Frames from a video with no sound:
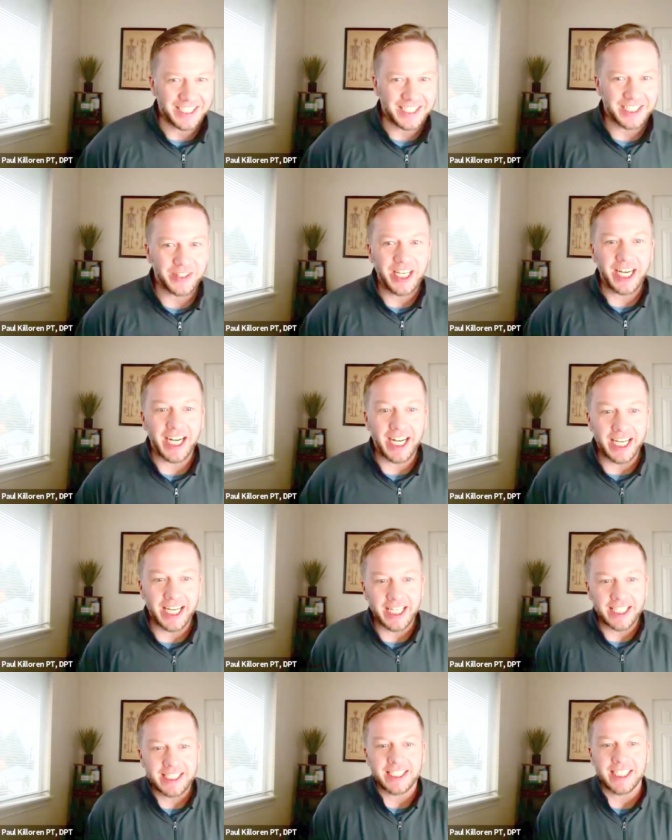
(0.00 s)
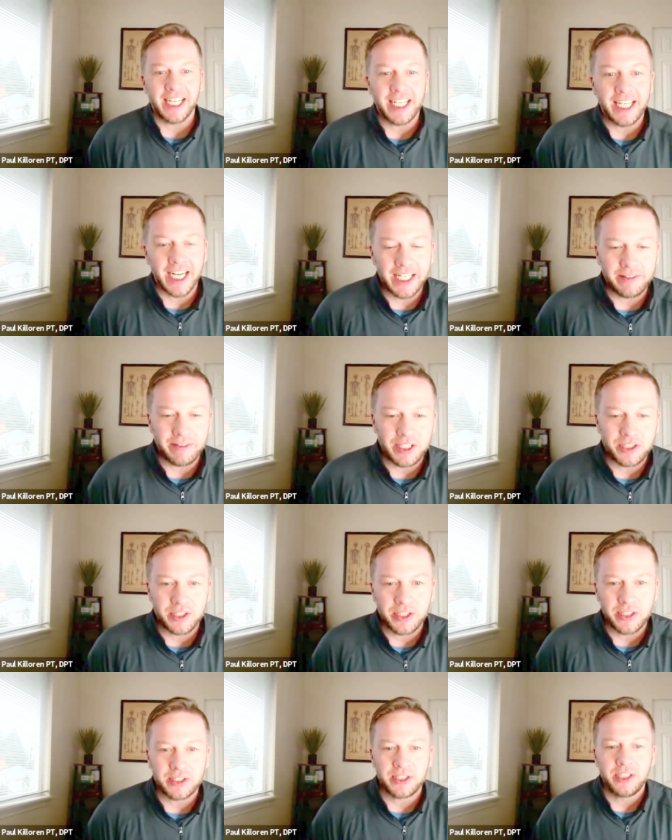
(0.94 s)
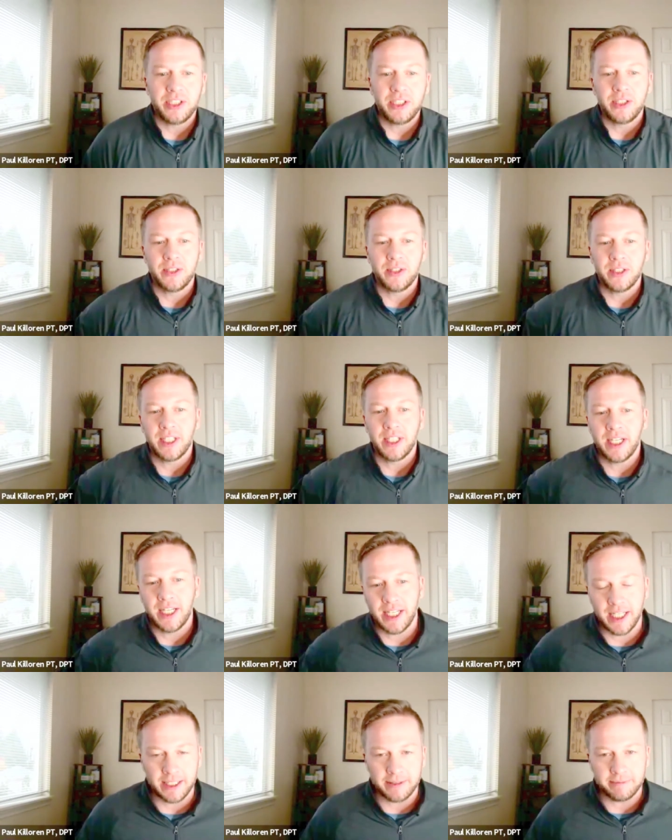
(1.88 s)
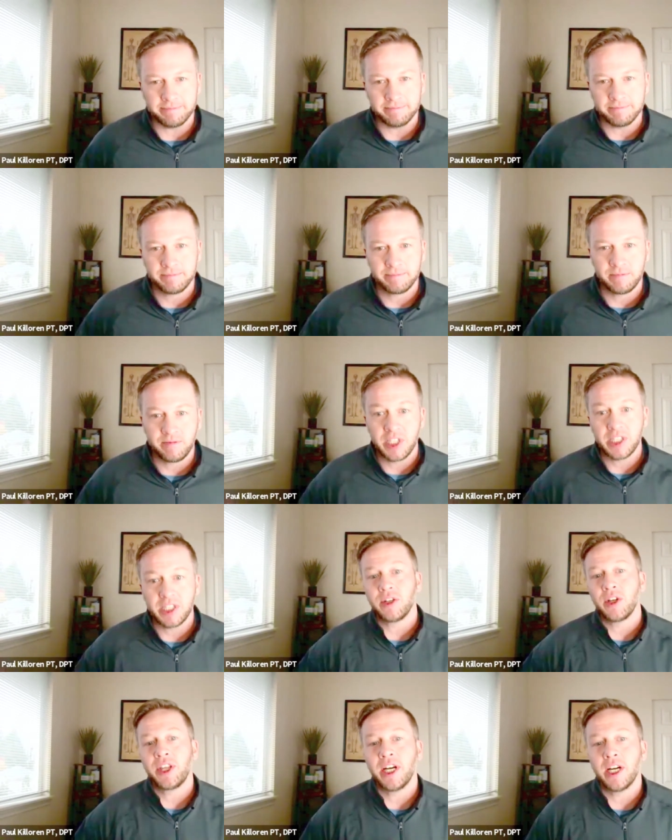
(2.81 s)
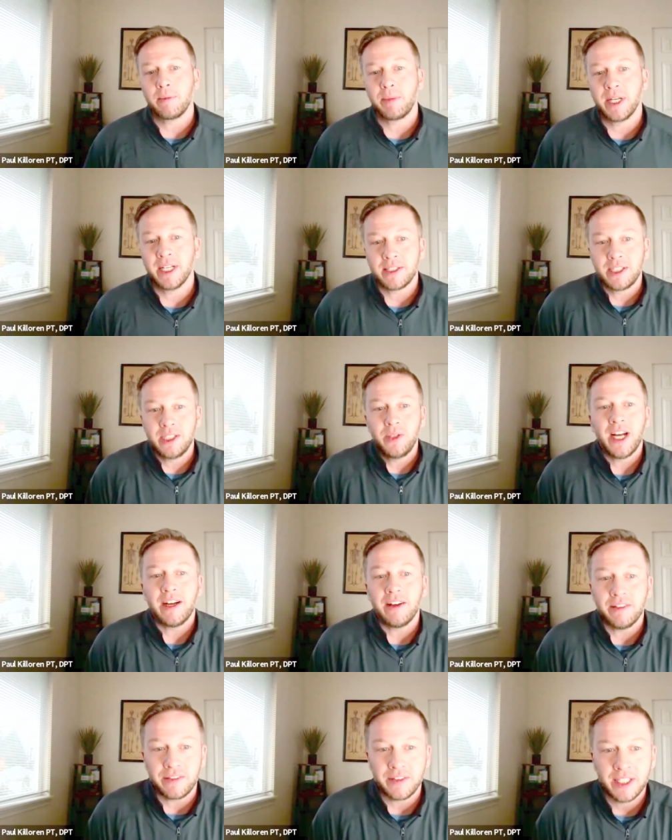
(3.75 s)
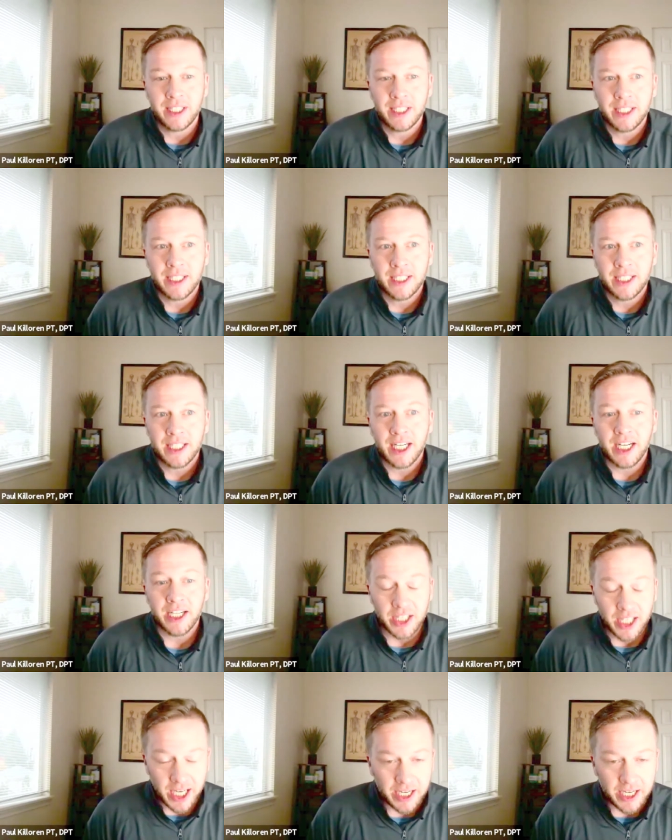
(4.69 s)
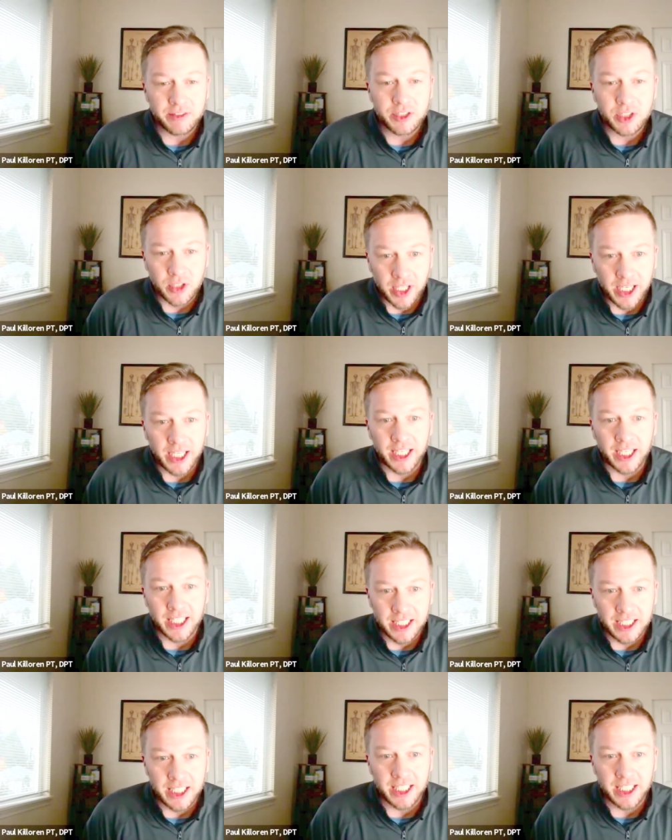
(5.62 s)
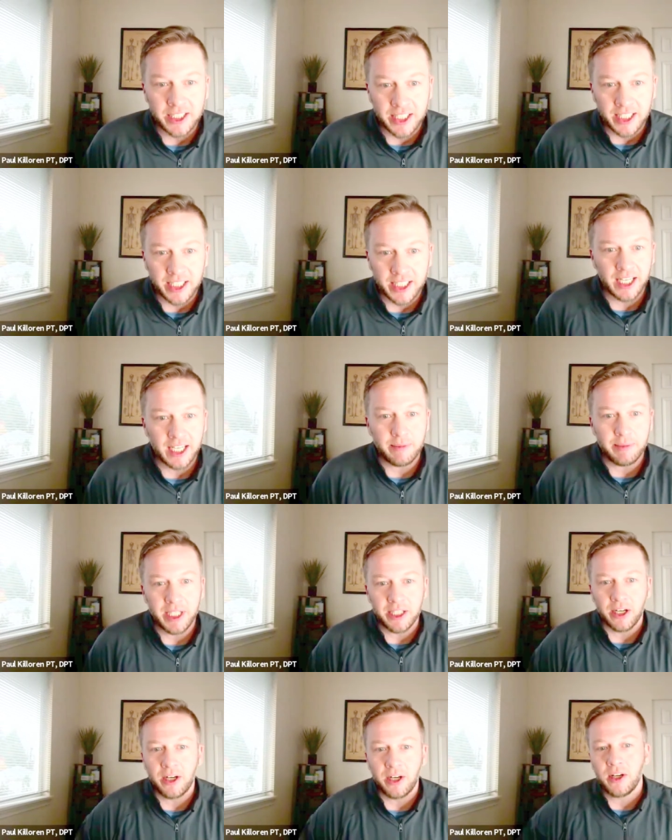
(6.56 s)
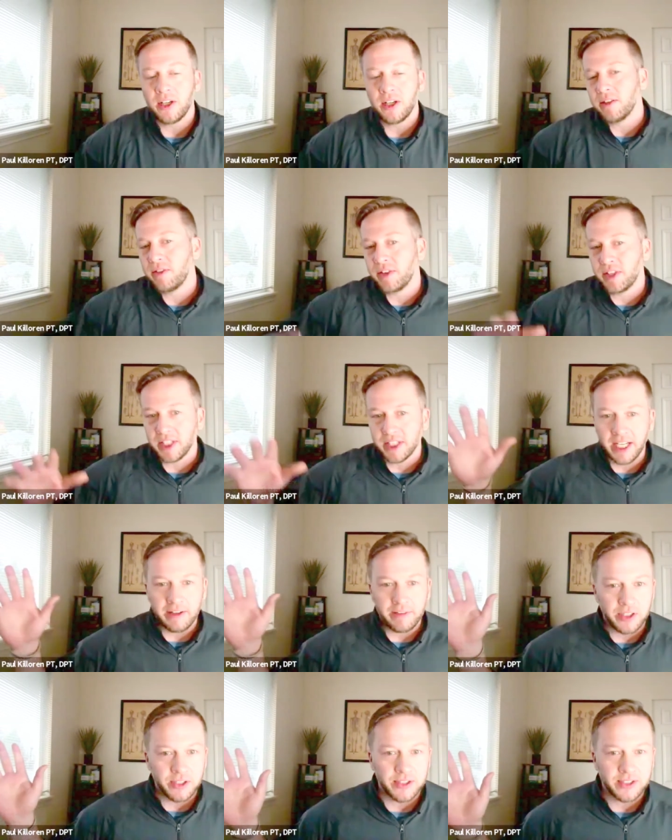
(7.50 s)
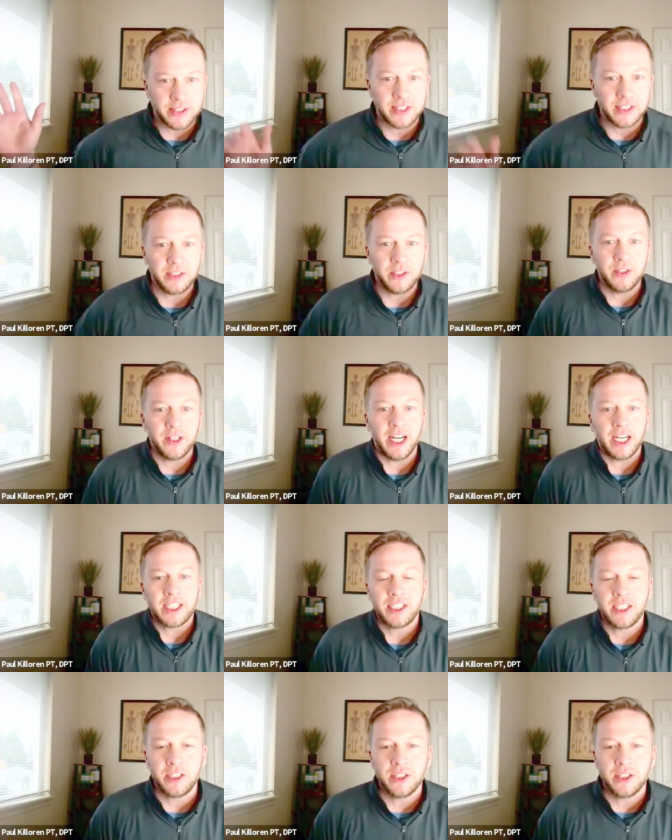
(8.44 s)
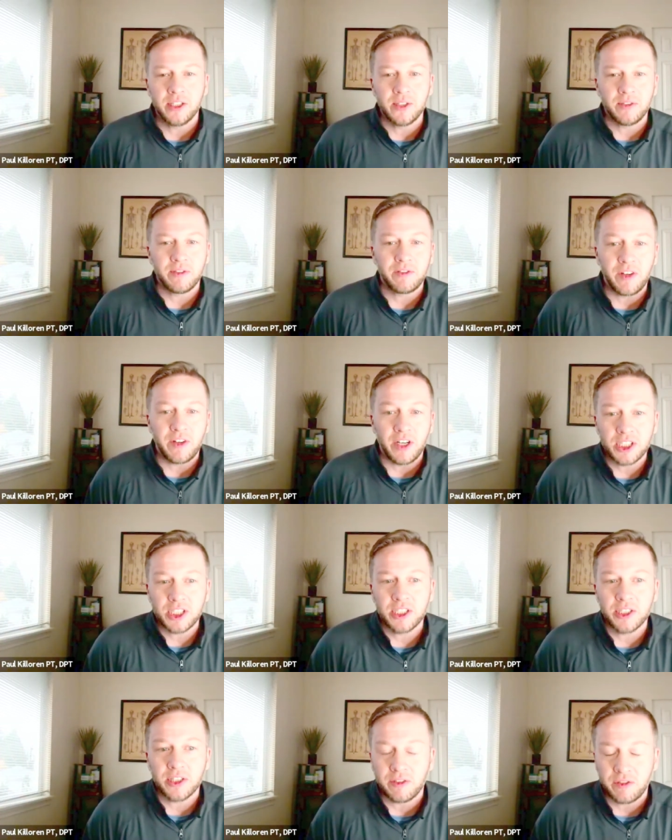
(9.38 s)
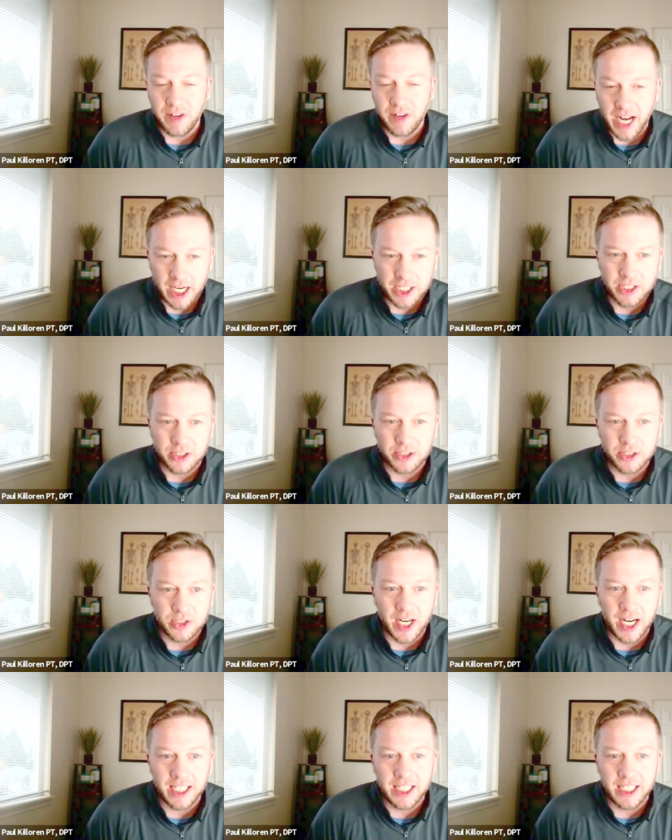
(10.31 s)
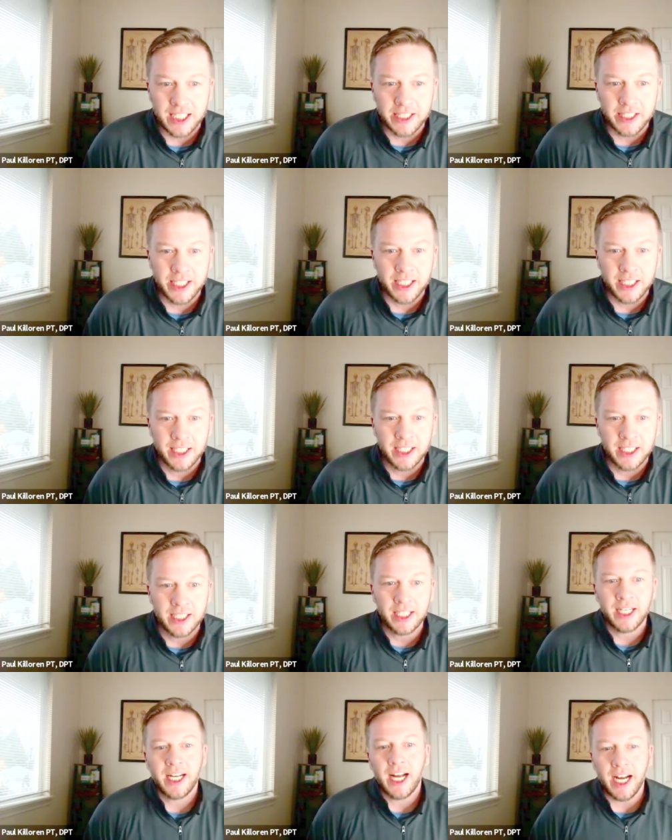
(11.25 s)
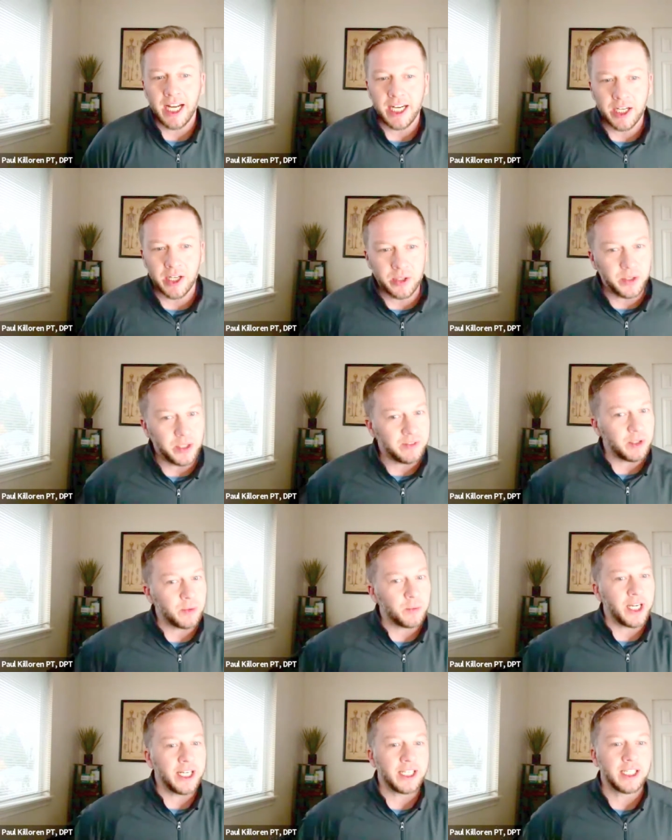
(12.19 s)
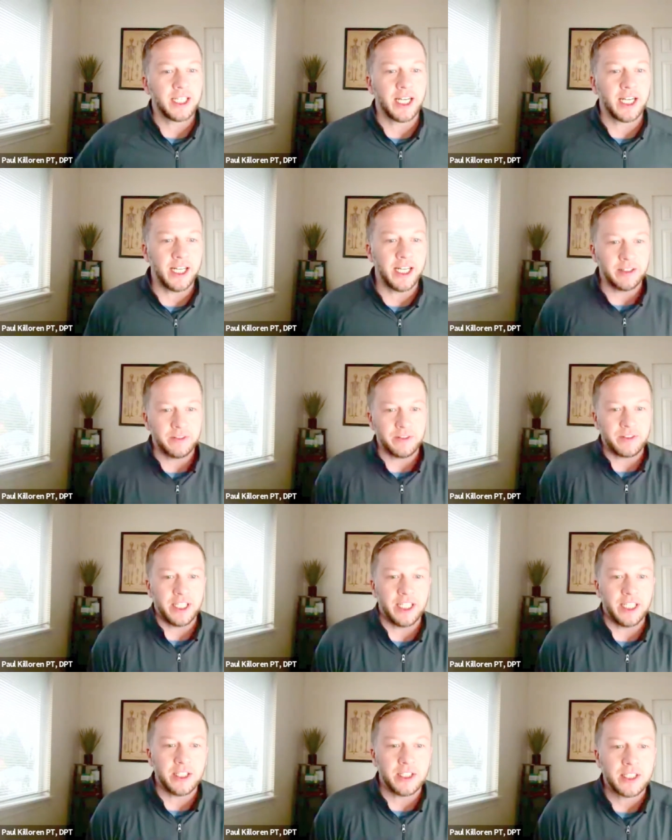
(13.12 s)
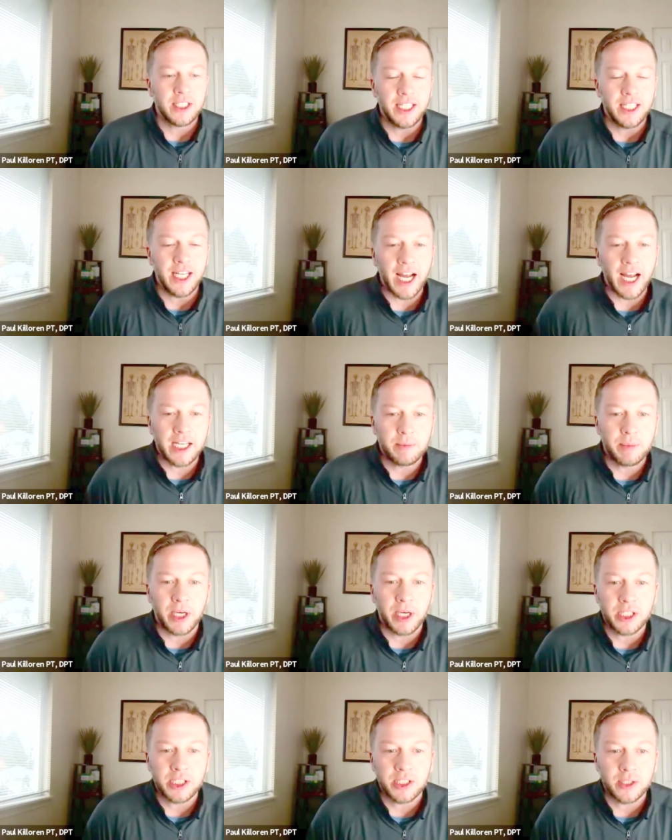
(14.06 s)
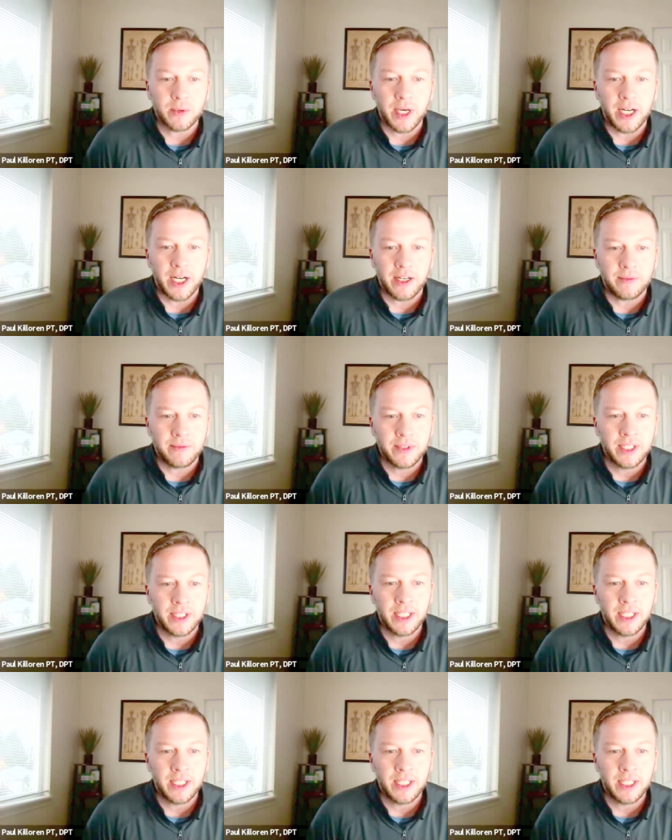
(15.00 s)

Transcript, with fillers: so yeah, I guess I kind of introduced you, um, physical therapist. You have a lot of training in needling. I mean, all of the levels. You actually do functional fascial dry needling. I know you even went kind of into the acupuncture realm.